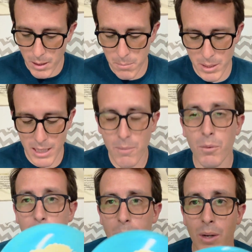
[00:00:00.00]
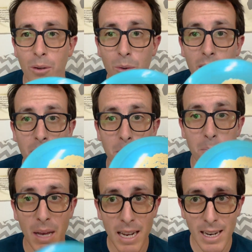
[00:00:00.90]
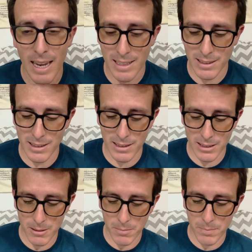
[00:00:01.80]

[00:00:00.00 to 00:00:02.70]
But then when we went with the Meta Essence,